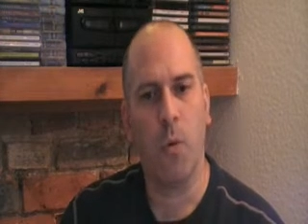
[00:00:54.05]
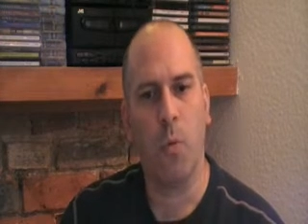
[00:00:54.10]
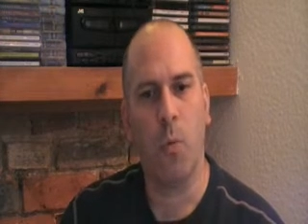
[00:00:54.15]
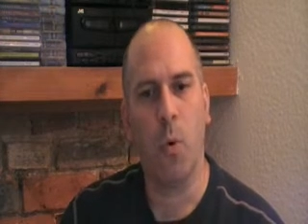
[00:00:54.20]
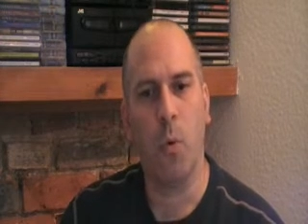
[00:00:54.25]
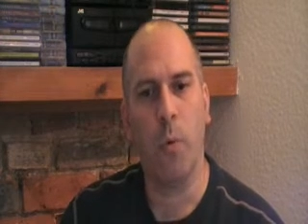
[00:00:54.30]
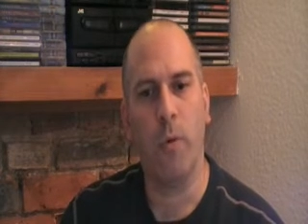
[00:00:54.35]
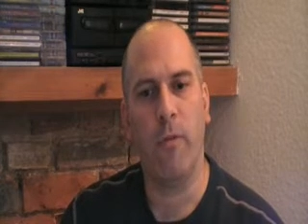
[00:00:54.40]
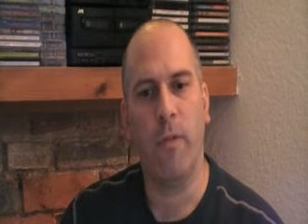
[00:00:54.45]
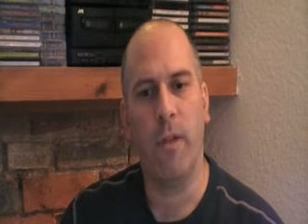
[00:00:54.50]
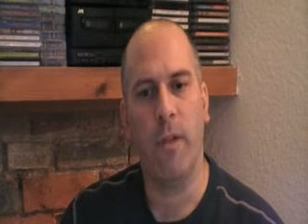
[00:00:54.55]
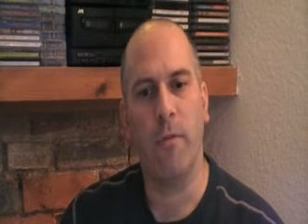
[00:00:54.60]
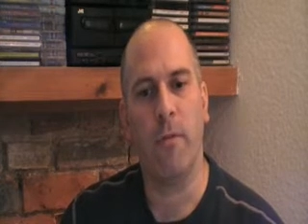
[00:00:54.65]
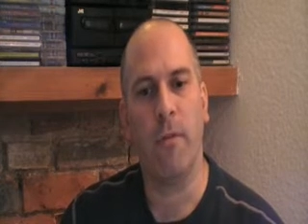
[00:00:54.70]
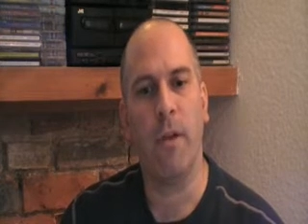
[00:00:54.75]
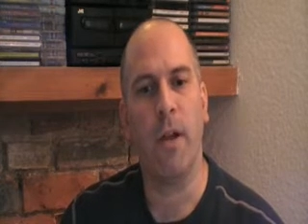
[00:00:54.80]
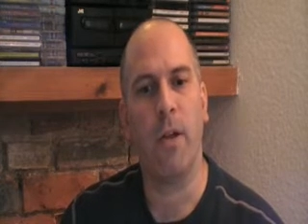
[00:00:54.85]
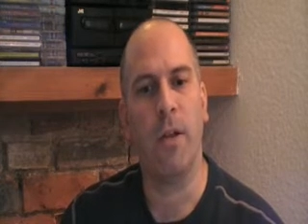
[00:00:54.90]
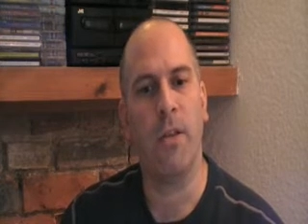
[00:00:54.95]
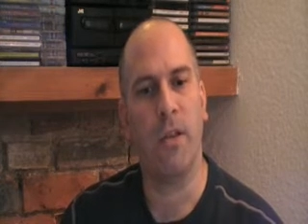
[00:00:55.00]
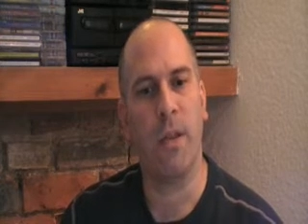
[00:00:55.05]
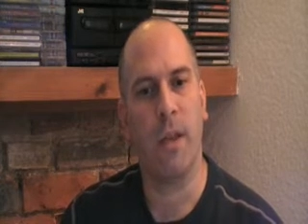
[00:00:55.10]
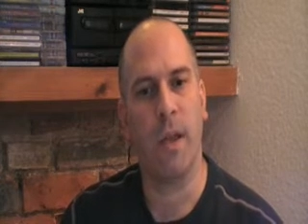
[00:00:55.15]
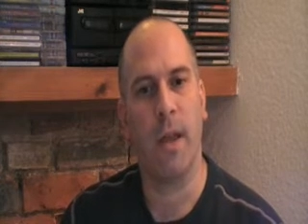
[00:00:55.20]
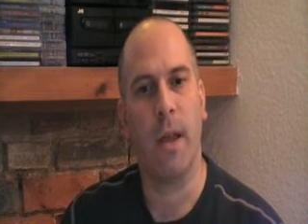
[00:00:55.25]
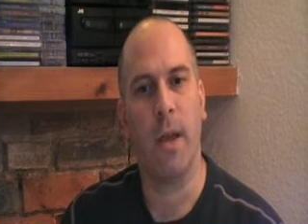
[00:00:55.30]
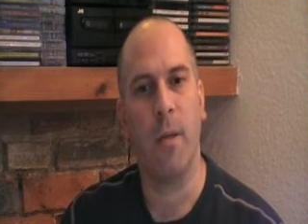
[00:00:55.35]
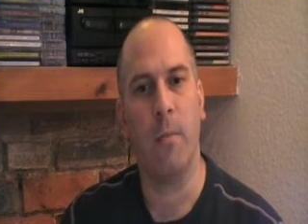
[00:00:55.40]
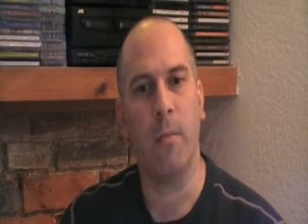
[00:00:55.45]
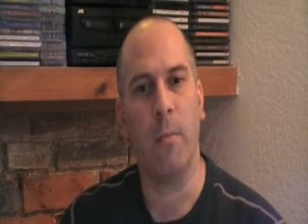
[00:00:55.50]
what we've then found is there
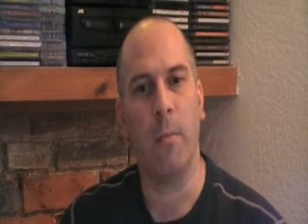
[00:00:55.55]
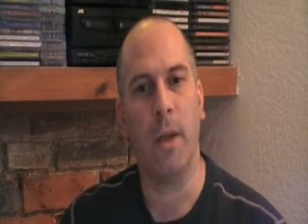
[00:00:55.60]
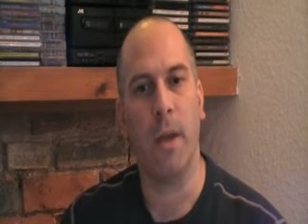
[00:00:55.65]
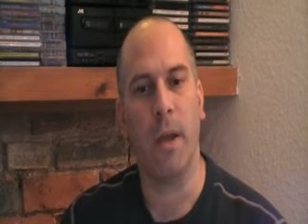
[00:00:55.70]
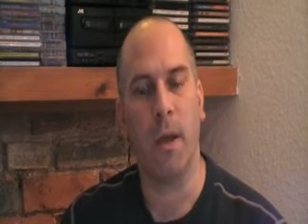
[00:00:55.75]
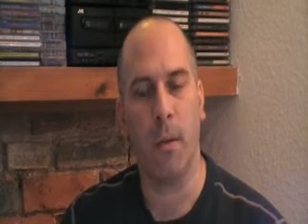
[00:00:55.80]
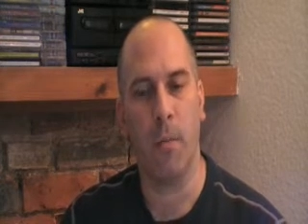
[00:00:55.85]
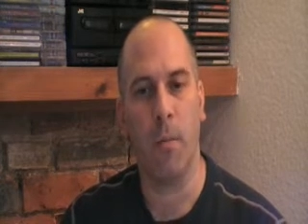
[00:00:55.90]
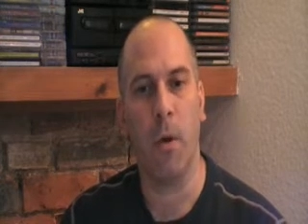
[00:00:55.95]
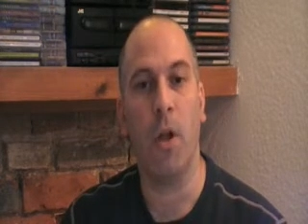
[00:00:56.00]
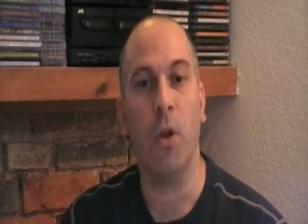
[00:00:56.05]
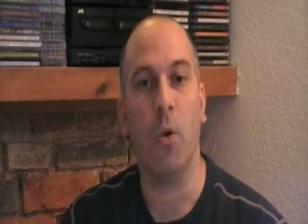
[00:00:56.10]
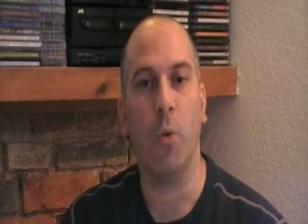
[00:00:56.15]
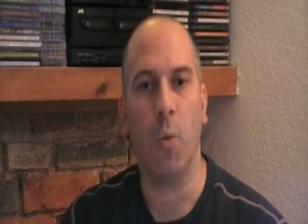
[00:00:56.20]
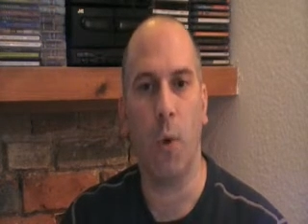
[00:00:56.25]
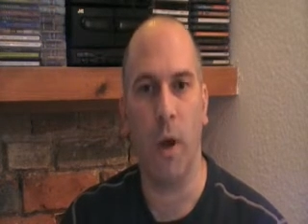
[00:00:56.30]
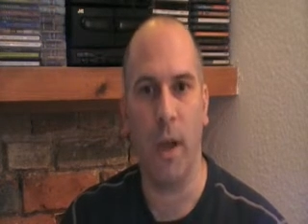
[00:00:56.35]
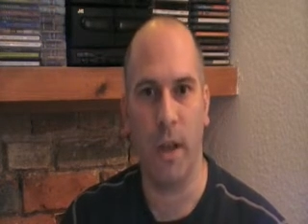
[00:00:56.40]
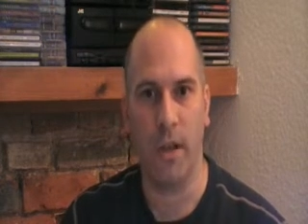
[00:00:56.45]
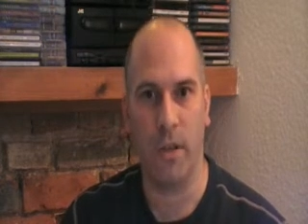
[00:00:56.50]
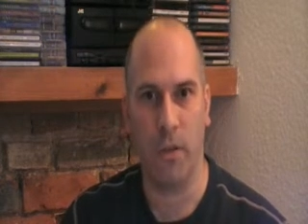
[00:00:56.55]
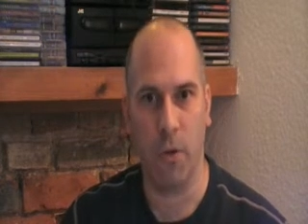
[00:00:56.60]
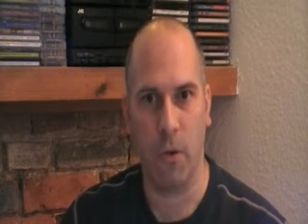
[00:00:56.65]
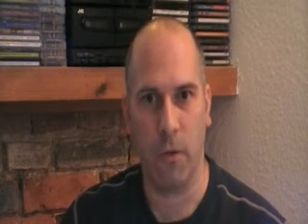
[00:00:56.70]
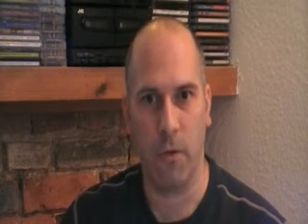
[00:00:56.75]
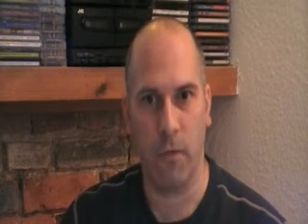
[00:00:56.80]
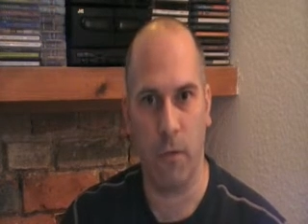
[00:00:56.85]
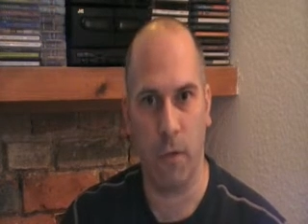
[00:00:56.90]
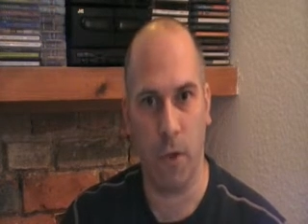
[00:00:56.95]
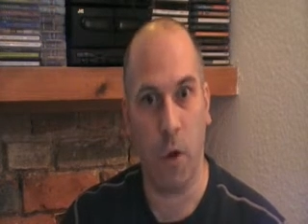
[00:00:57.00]
can become an awareness
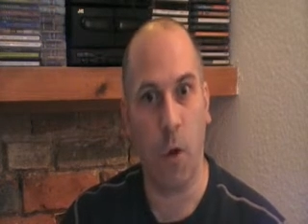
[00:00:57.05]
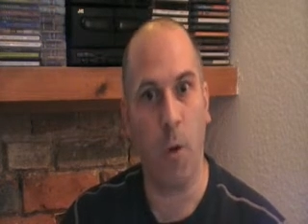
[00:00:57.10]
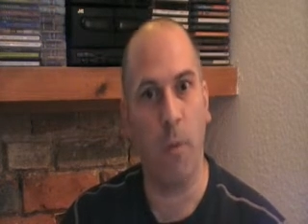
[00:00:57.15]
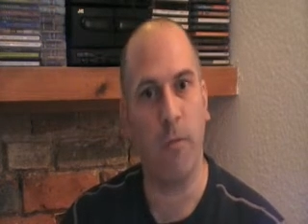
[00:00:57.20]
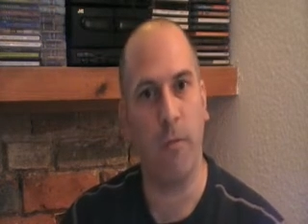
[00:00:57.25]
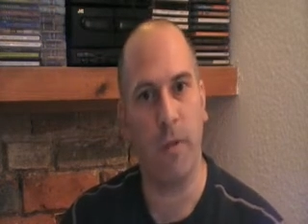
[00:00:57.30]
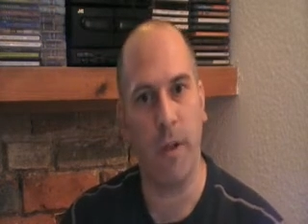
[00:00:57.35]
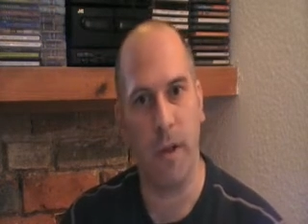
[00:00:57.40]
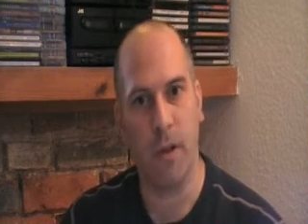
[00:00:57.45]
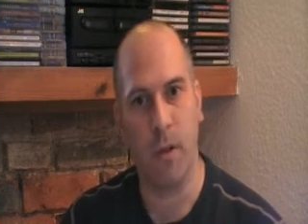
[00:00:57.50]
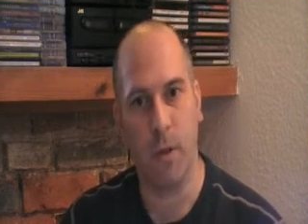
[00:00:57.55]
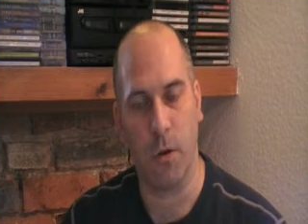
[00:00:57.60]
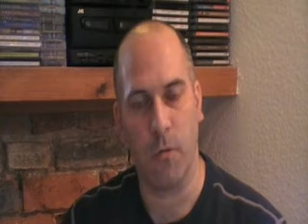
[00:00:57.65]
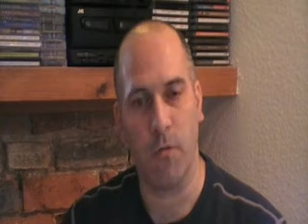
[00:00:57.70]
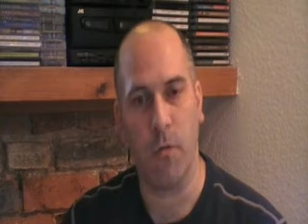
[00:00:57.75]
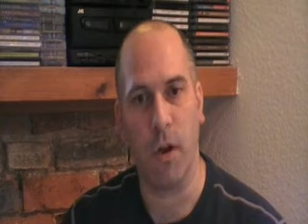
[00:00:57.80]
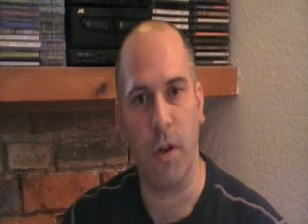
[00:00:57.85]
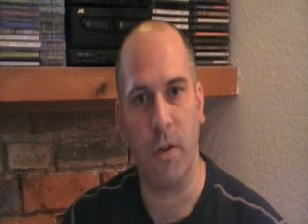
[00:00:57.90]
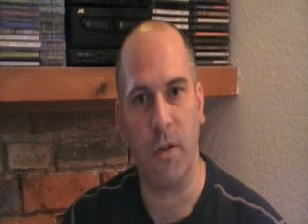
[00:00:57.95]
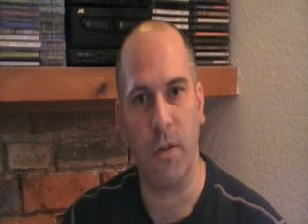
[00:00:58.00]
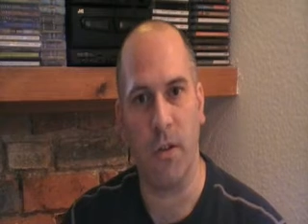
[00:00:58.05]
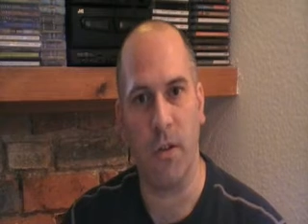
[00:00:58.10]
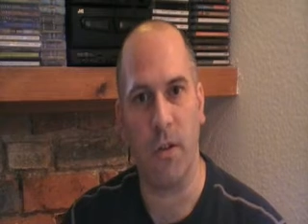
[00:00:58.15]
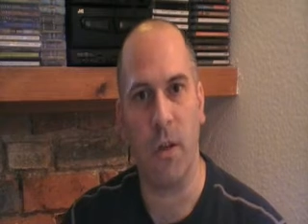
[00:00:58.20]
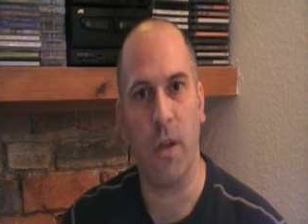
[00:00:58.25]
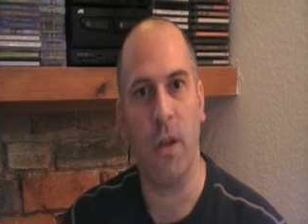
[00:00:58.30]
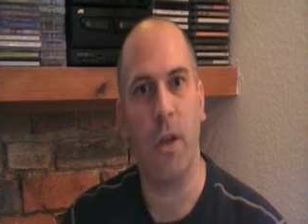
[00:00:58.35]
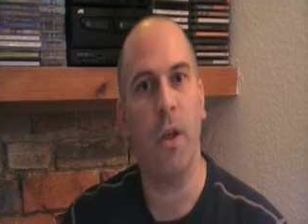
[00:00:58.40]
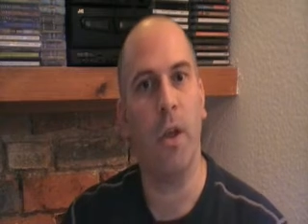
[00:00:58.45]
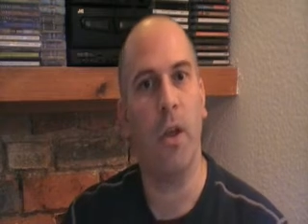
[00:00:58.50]
of the conflict that
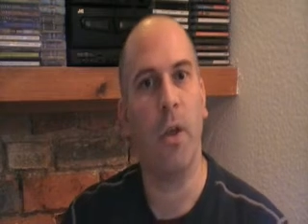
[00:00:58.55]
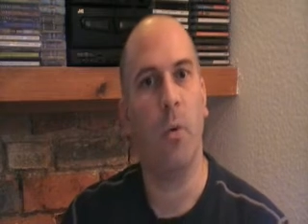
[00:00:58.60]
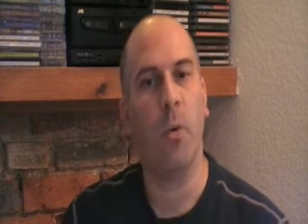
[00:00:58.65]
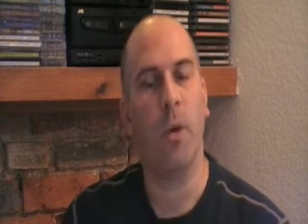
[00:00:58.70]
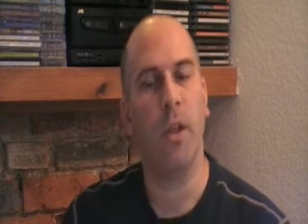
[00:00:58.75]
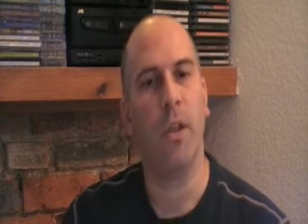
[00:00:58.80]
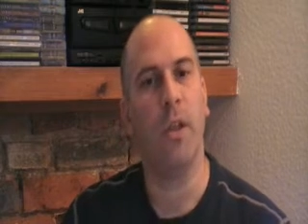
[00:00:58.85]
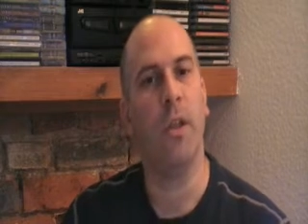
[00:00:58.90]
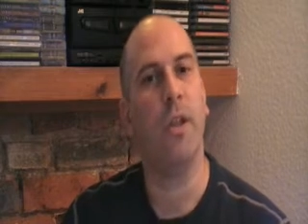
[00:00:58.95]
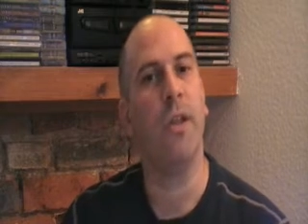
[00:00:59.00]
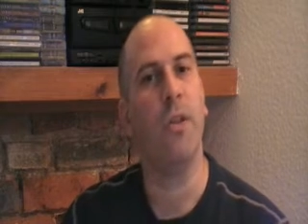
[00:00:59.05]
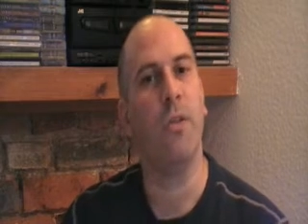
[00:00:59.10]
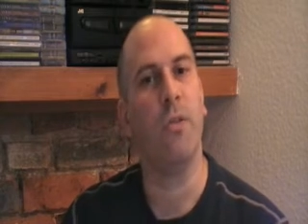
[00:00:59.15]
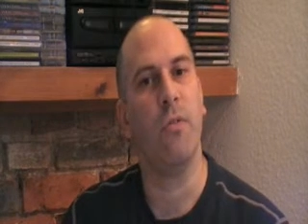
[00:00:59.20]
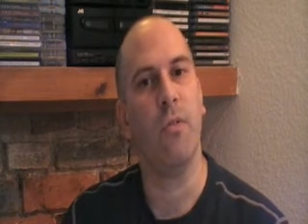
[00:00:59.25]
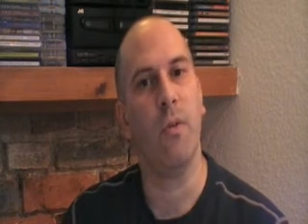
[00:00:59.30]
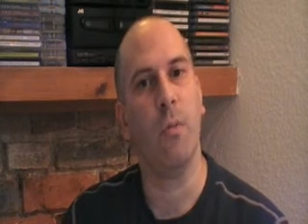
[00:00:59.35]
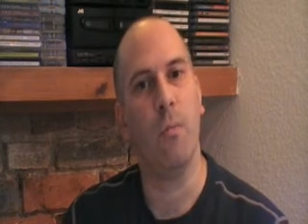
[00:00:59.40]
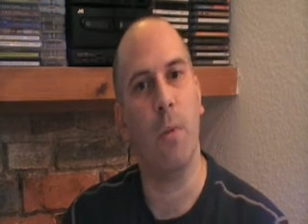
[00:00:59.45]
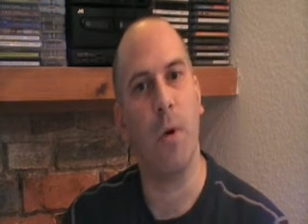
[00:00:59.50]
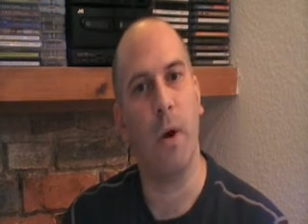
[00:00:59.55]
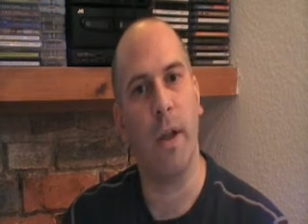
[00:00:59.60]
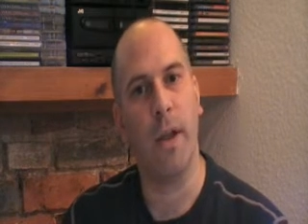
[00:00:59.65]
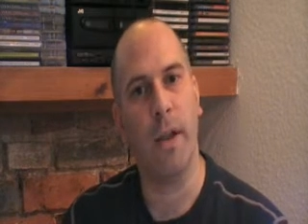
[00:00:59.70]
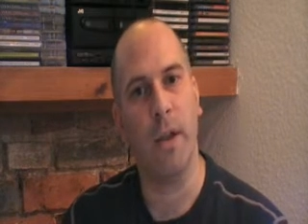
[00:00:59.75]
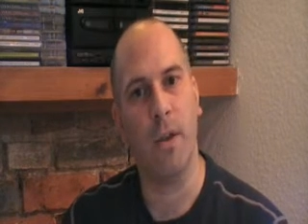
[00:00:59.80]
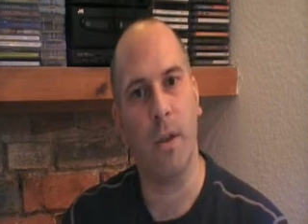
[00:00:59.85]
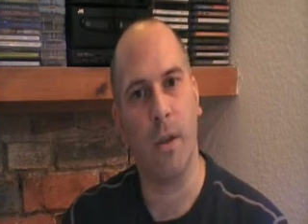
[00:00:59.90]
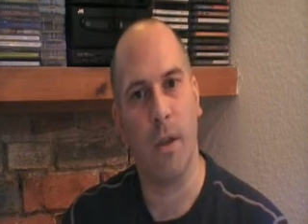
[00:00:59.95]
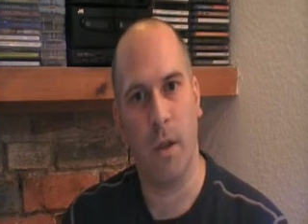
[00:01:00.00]
arises when the needs of the
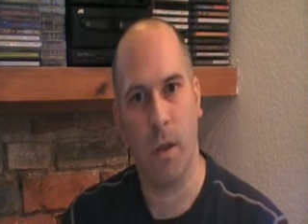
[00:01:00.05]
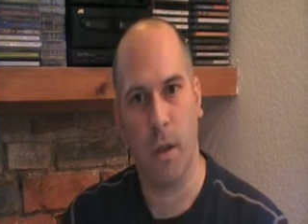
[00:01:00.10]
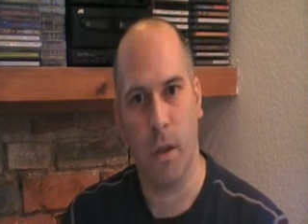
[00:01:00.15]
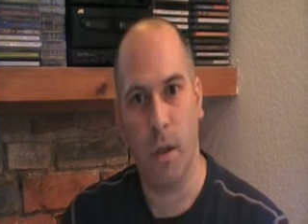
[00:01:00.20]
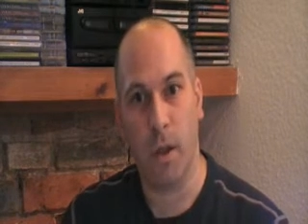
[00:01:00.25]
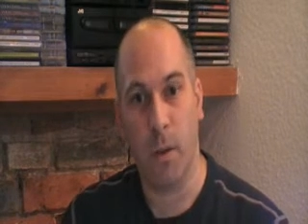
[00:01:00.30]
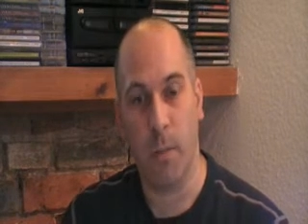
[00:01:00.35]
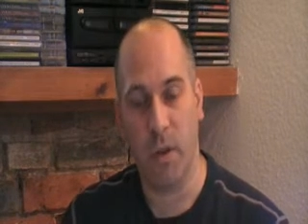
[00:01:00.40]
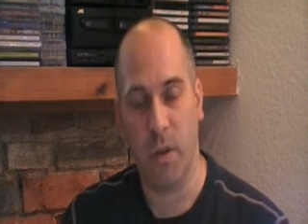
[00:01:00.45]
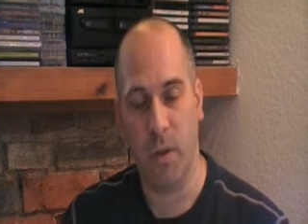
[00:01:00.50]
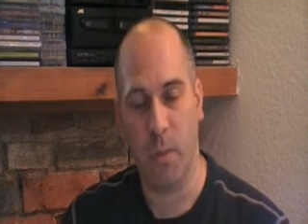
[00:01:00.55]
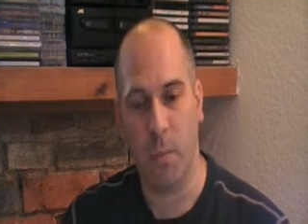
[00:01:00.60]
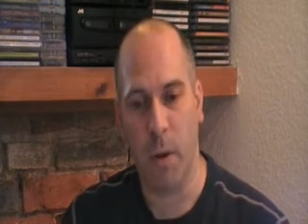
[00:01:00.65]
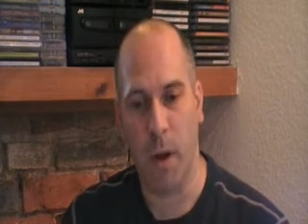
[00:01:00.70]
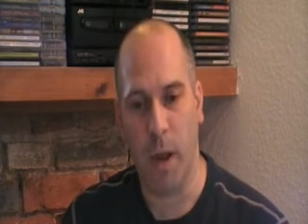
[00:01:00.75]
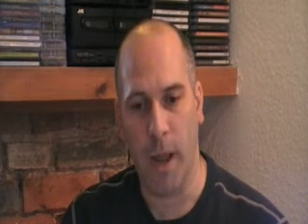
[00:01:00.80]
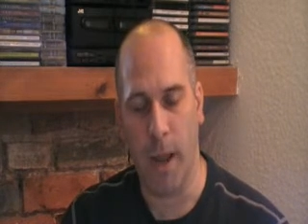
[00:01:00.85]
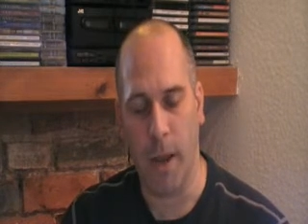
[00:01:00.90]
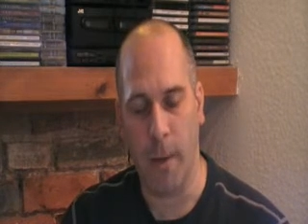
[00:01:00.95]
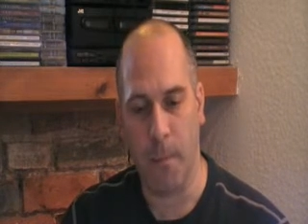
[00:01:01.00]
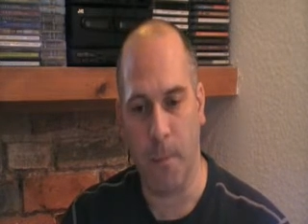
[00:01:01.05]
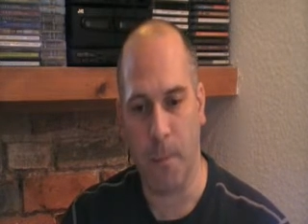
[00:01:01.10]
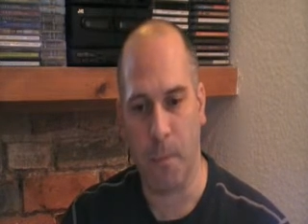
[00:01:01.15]
mind come into play.